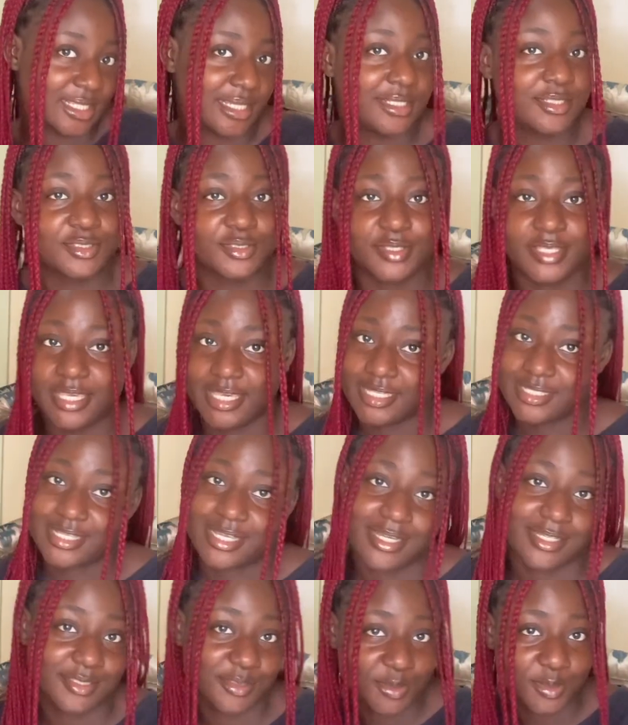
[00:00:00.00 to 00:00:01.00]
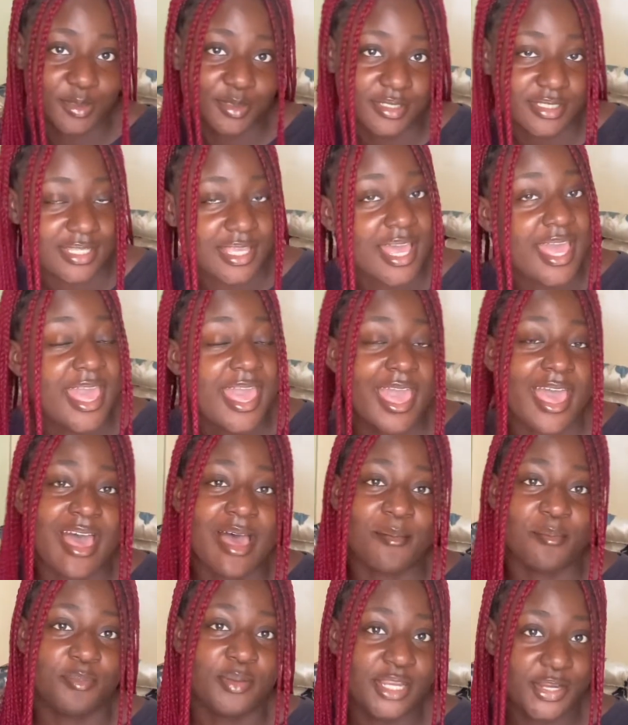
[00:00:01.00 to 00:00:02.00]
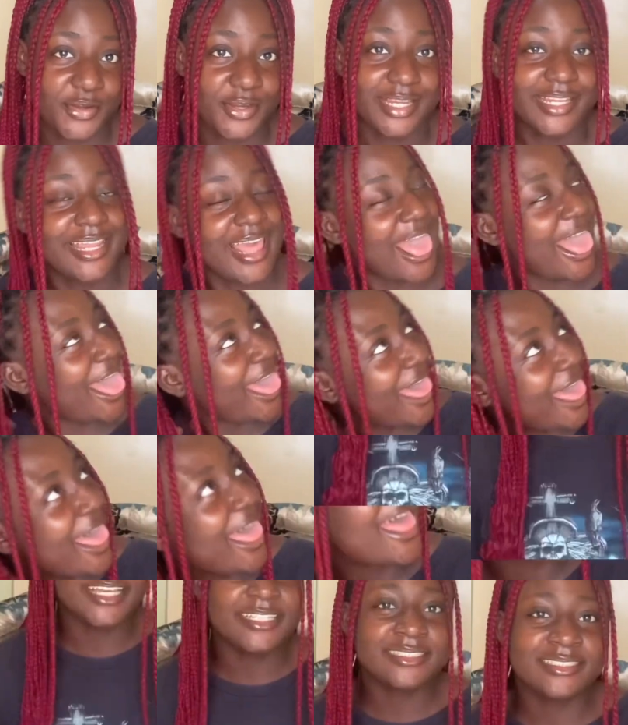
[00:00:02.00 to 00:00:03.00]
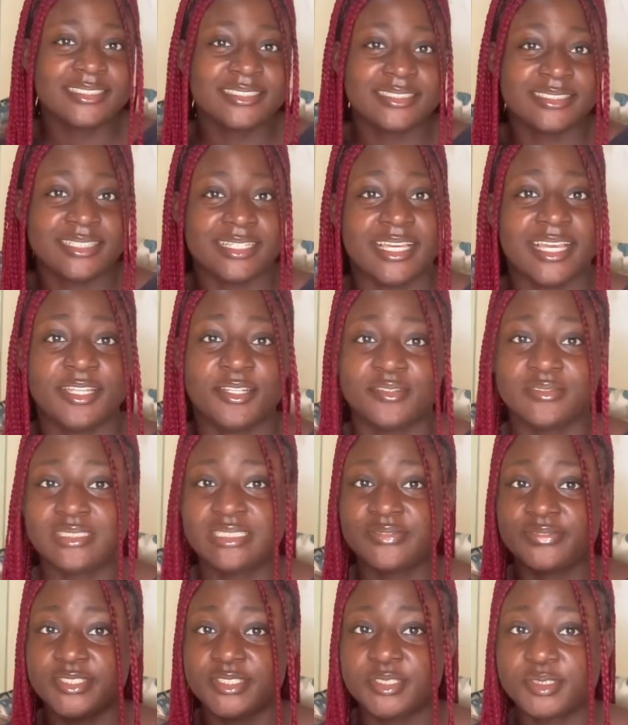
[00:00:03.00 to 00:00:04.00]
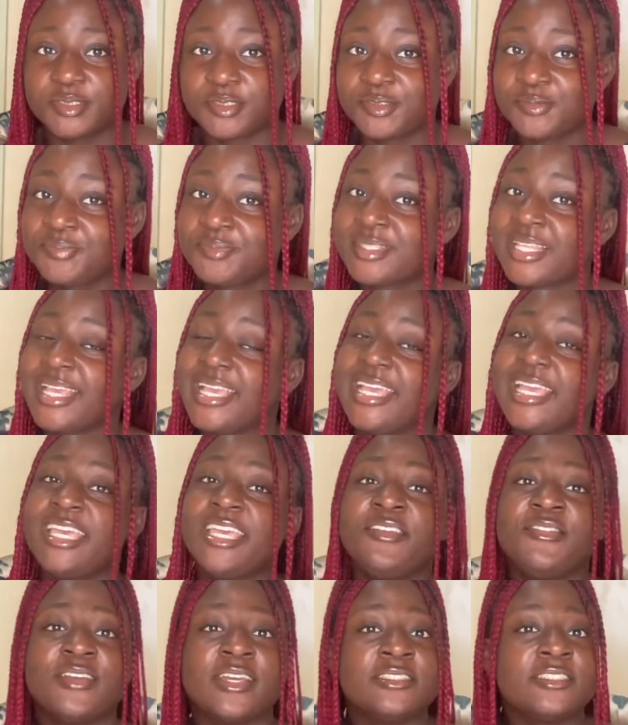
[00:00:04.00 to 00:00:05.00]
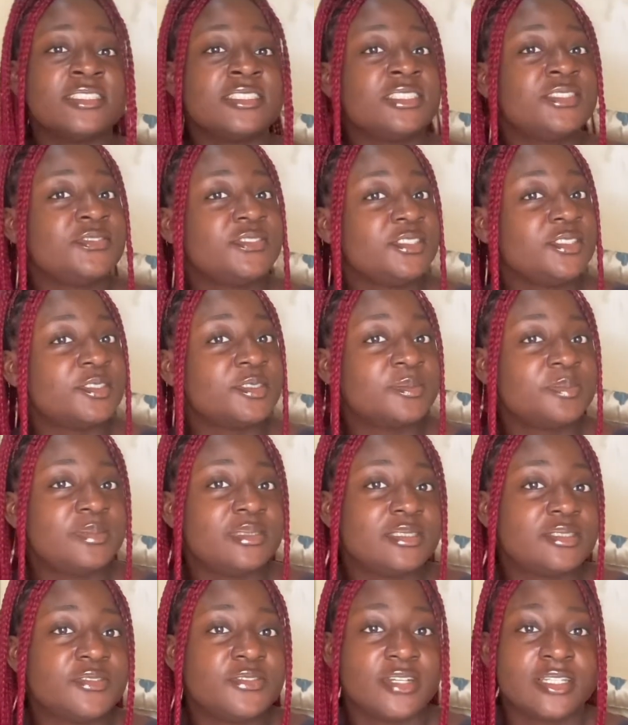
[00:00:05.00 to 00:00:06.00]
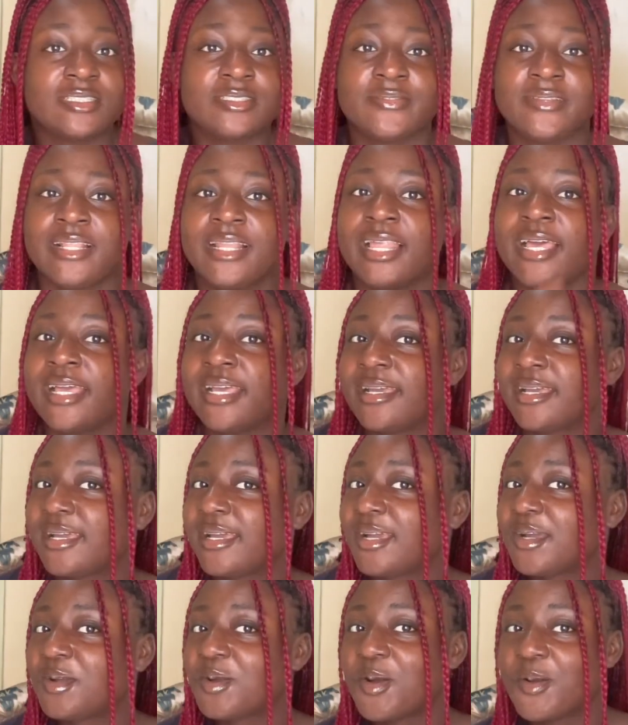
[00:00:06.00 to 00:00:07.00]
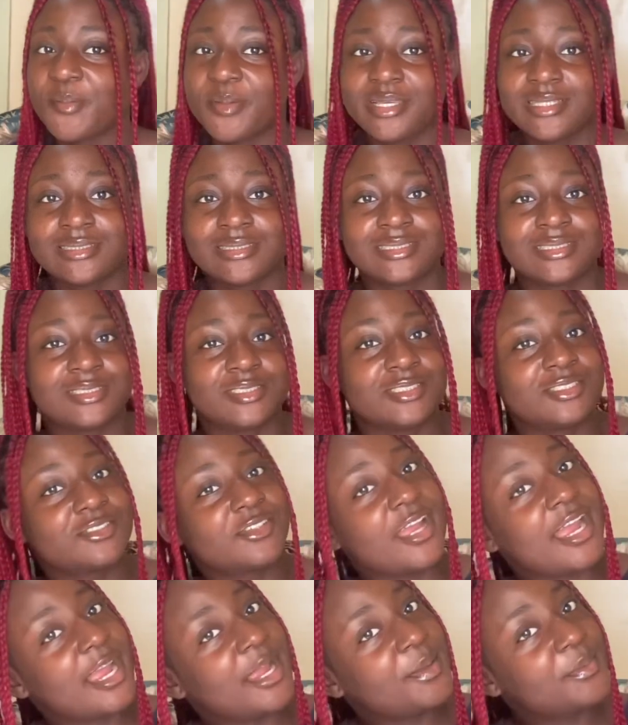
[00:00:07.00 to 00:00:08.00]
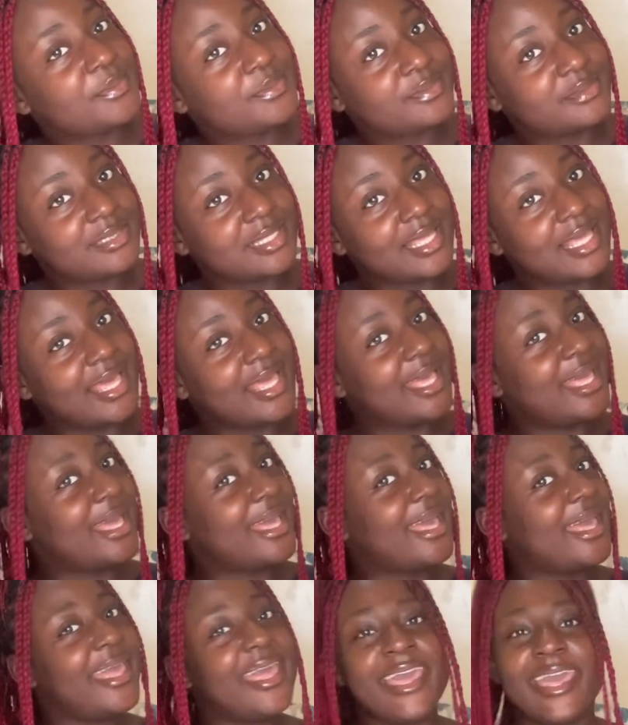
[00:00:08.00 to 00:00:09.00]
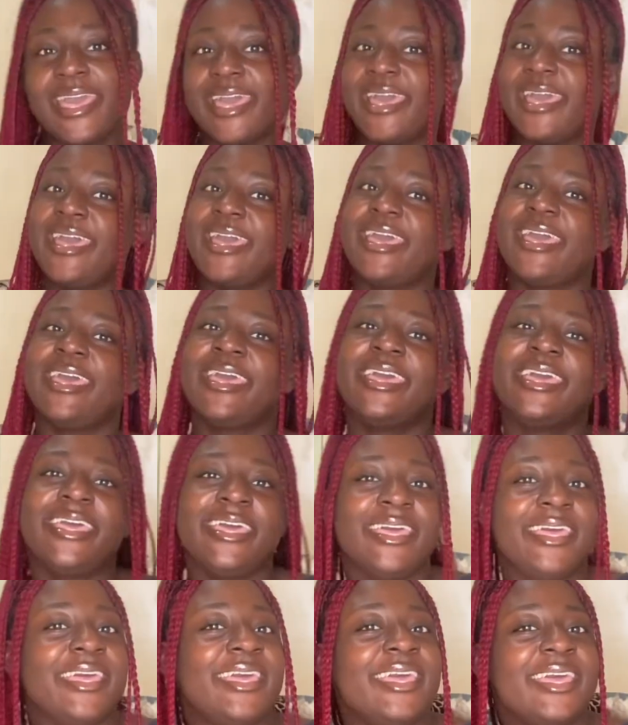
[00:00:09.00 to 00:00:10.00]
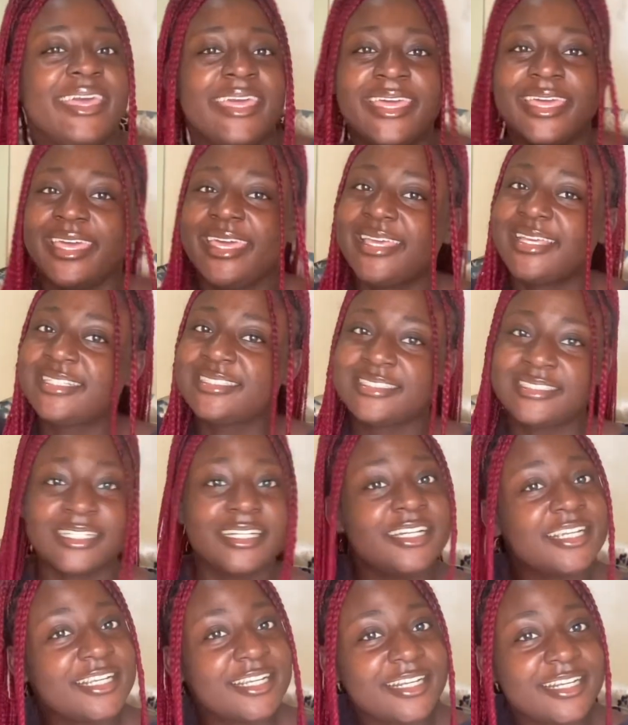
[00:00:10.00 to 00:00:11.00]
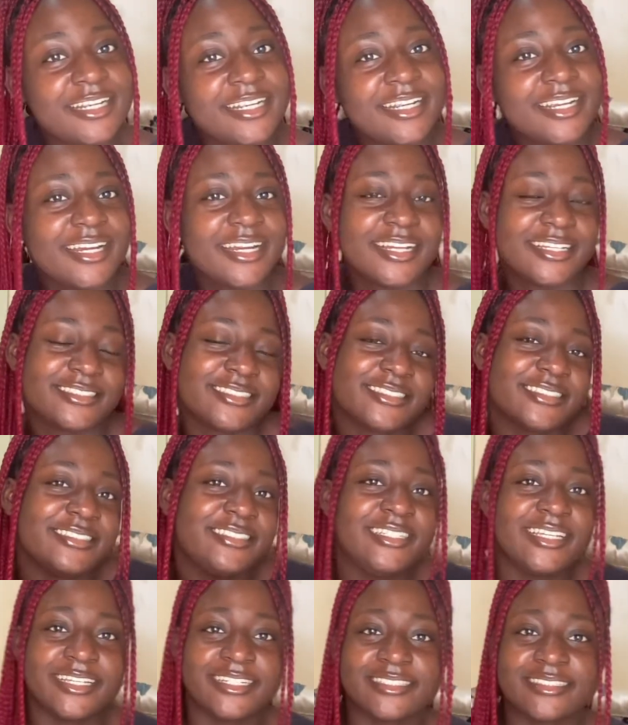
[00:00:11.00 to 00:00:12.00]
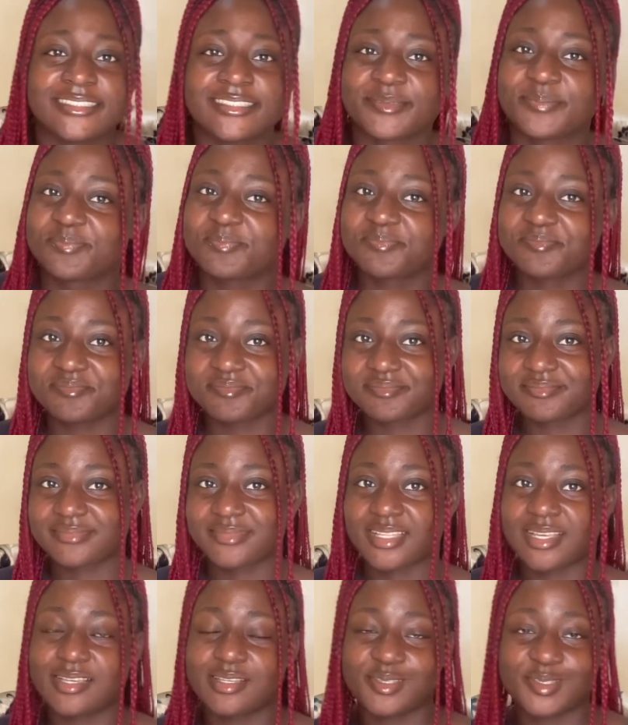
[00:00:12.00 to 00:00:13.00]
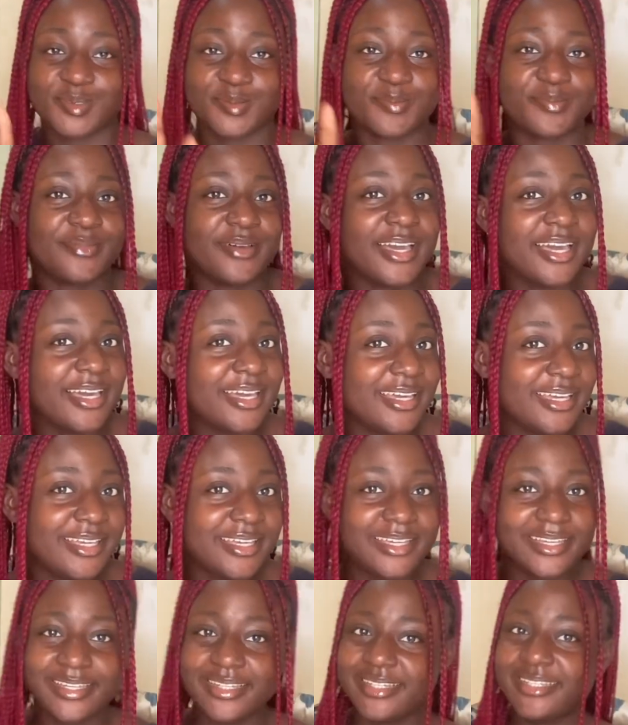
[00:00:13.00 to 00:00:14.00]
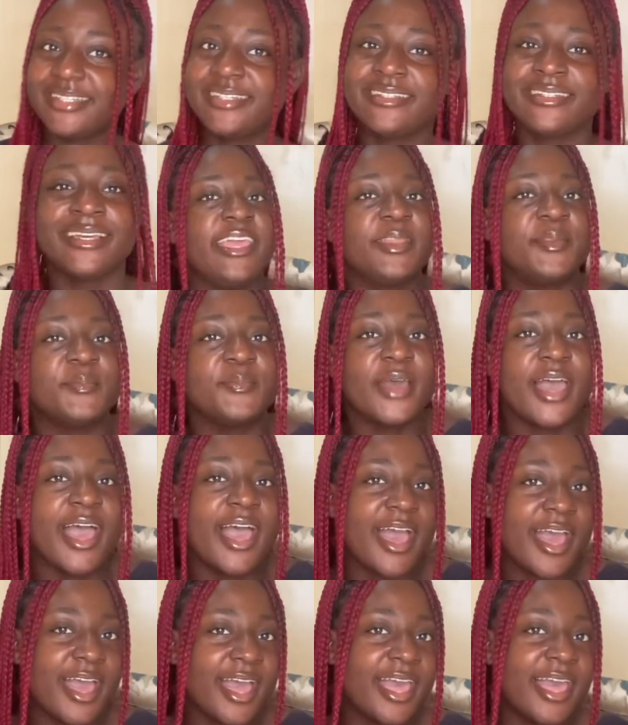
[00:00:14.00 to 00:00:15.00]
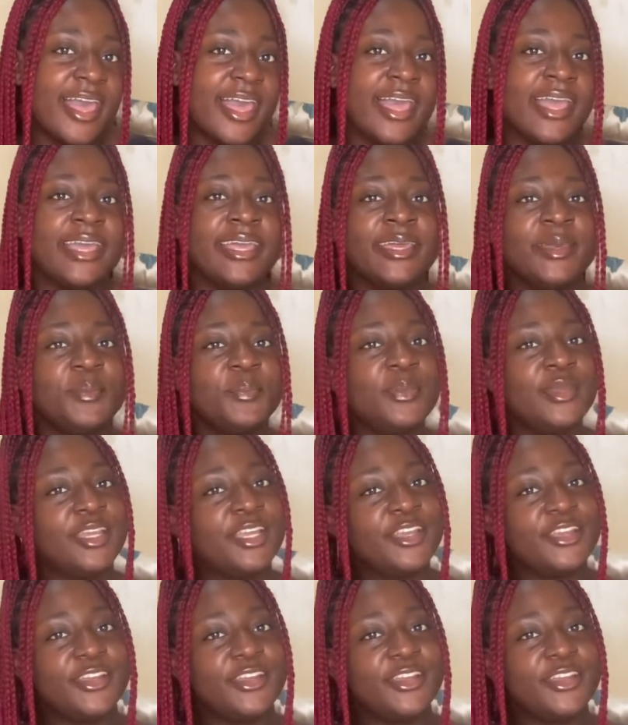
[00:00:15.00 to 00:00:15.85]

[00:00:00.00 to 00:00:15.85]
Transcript: So yes, I can so close. I'm period. So hey guys, this is the end of this video. If you enjoyed this video, please don't forget to like, comment, subscribe, and share. So yes. So bye. And bye. Peace.